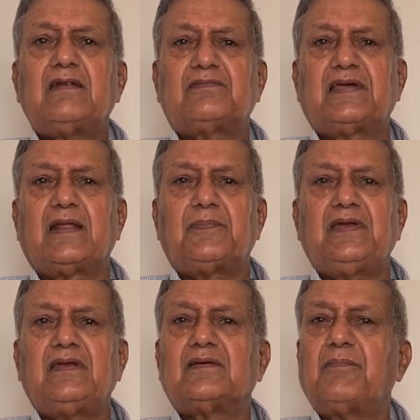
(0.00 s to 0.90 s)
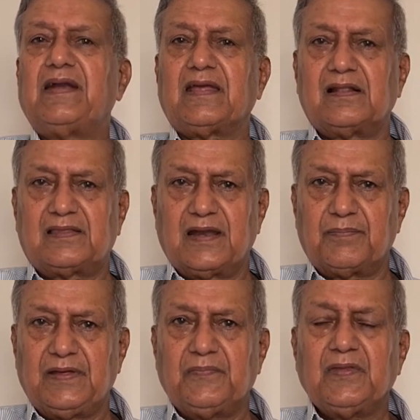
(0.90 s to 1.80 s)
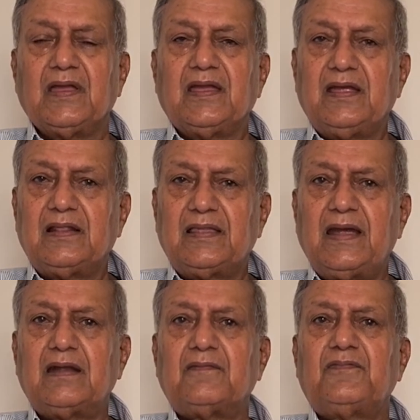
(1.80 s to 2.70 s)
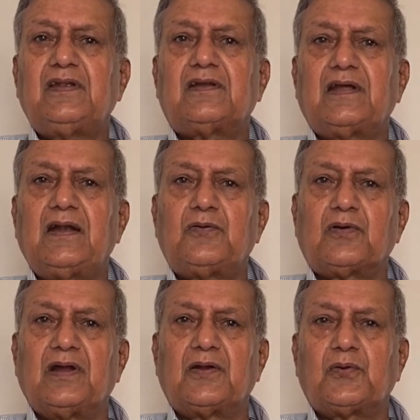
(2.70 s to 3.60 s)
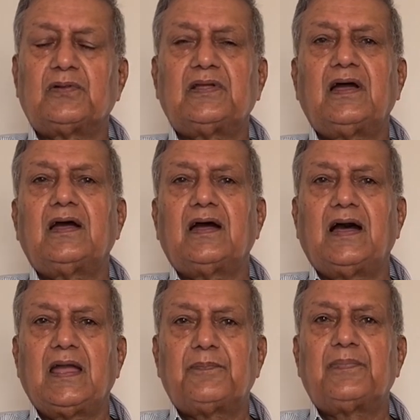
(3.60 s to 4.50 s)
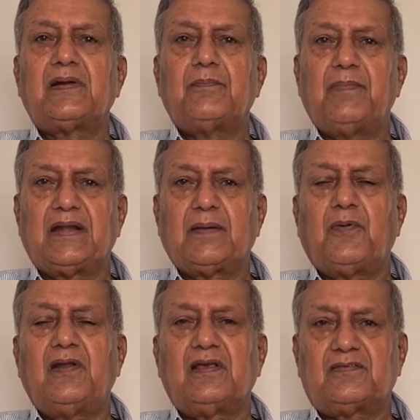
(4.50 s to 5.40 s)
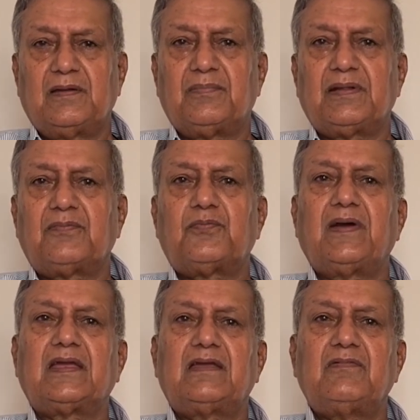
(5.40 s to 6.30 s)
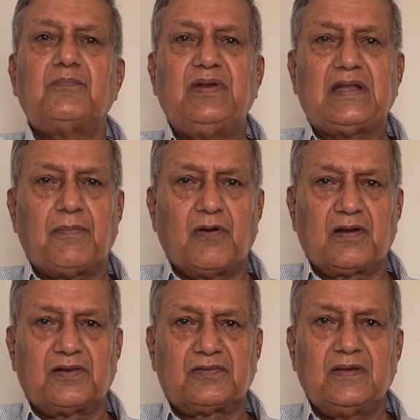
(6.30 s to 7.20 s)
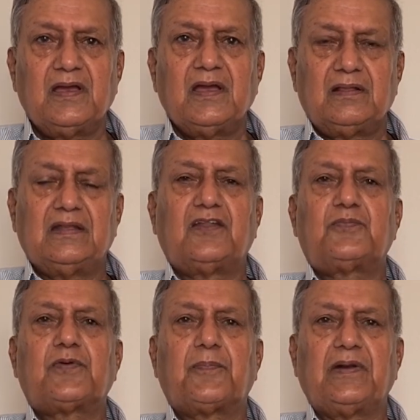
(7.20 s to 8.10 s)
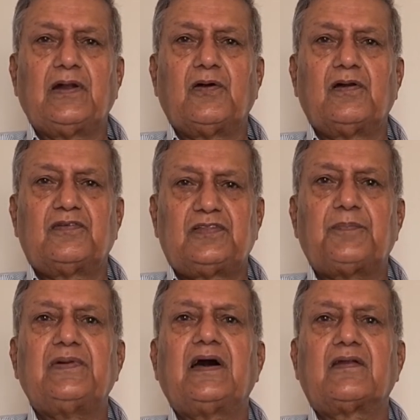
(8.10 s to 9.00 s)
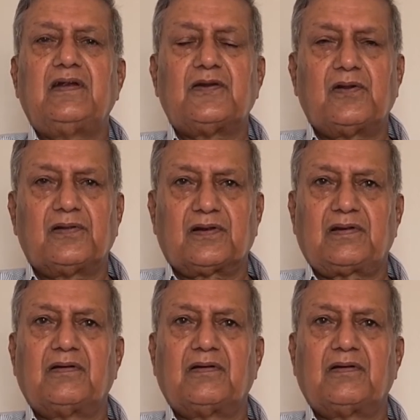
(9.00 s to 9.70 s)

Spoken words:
of therapy is a medical therapy. In that, we try to control the hypermetabolic symptoms by giving beta blockers. That is propranolol, ciplar, indrolitol.